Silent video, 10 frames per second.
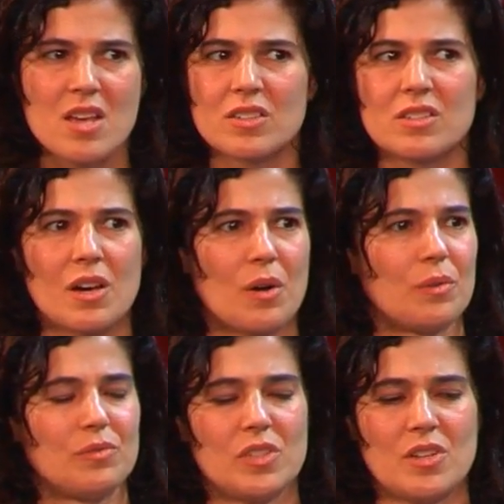
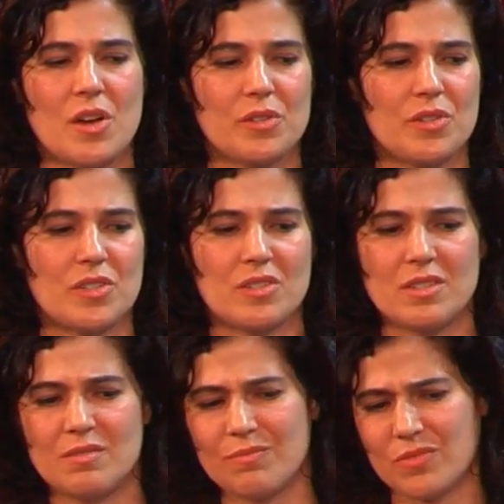So, you know, you
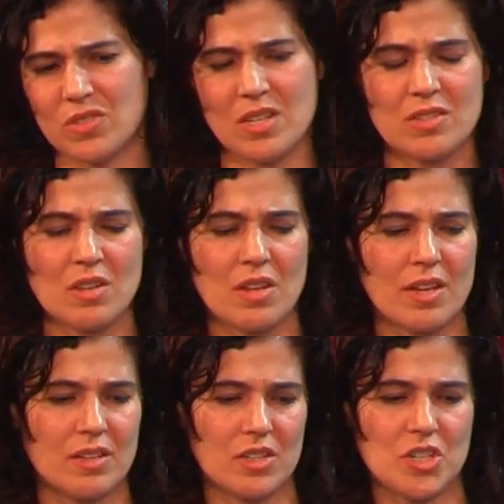just season
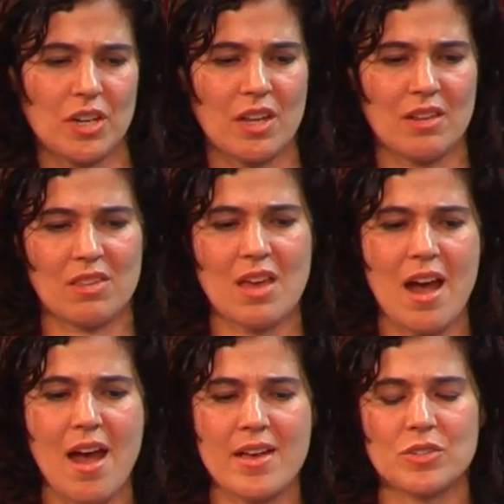the, the chicken
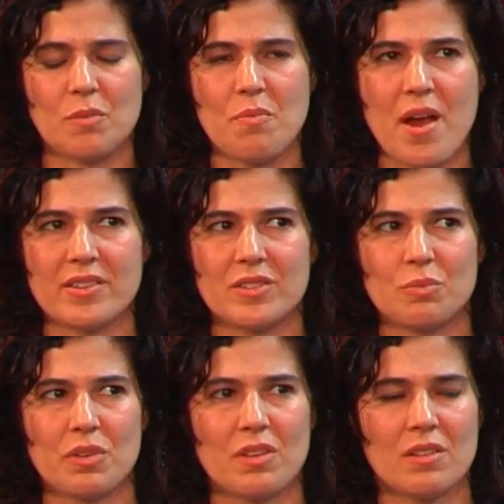thighs or breasts
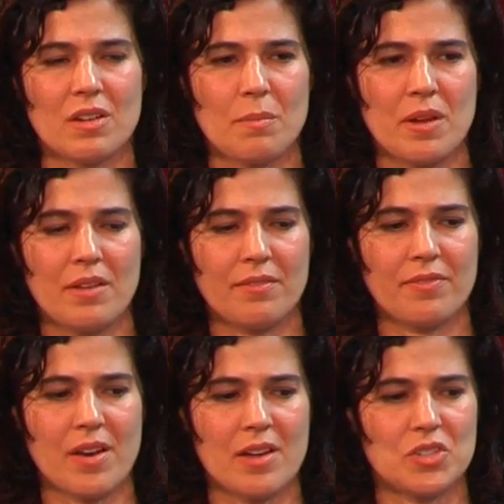with a little bit
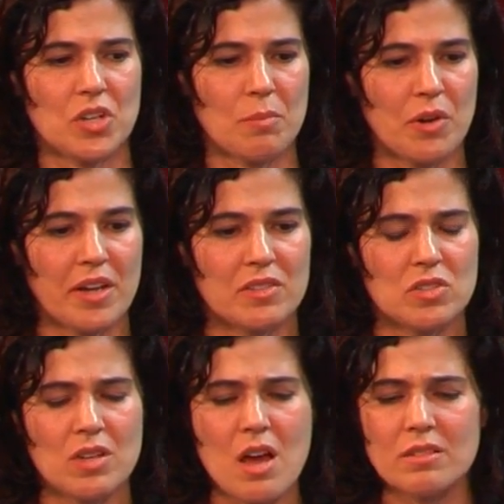of uh, turmeric and
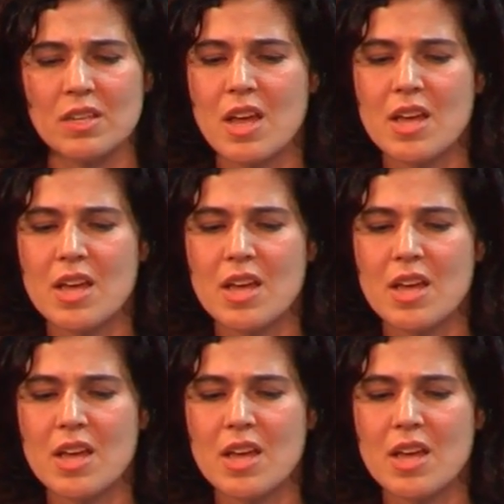salt,